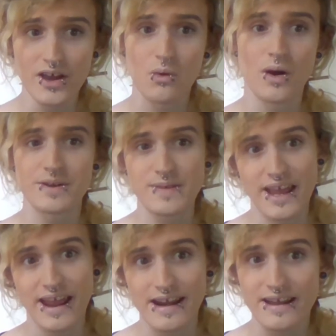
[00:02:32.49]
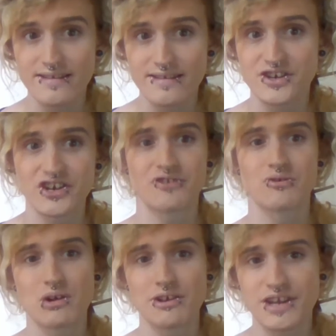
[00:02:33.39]
quantum mechanics and
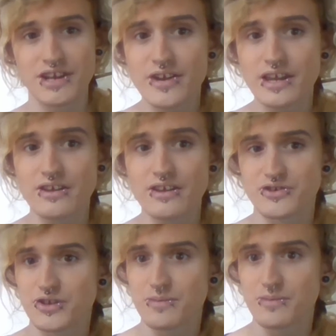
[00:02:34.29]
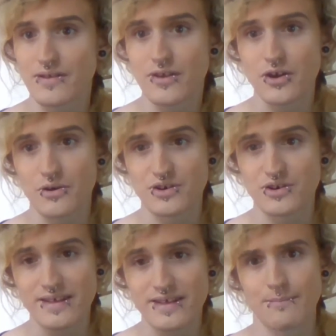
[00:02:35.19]
general relativity usually being the go to
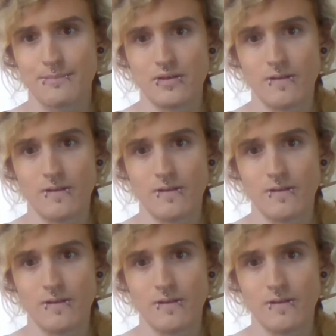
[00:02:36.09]
example.